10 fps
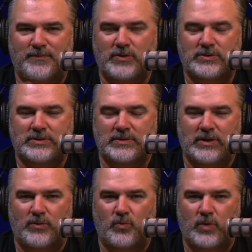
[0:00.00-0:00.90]
folks, you
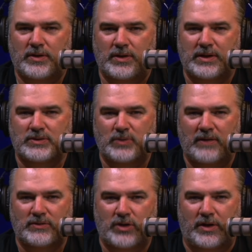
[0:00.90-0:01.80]
know, one of the things we
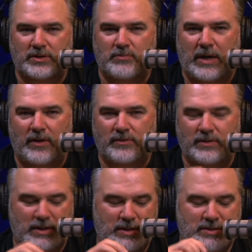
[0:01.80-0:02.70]
haven't talked about
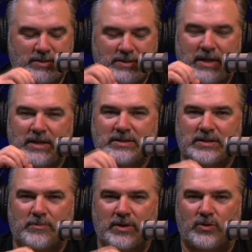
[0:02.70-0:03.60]
is
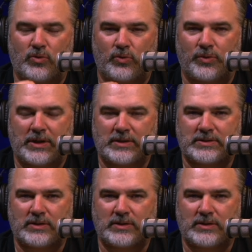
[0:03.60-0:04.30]
some of the cool things they